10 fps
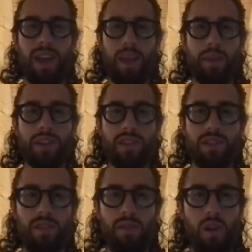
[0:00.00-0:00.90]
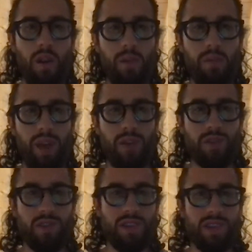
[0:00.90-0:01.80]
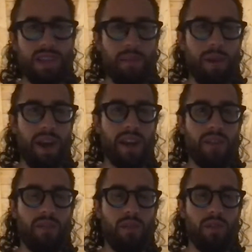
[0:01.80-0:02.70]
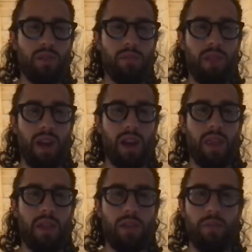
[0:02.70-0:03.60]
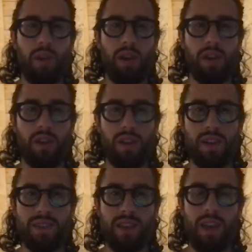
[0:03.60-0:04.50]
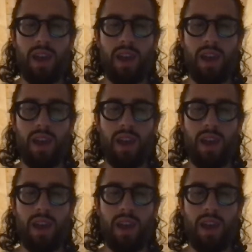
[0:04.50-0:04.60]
that because the Safari browser is set by default to block third-party cookies,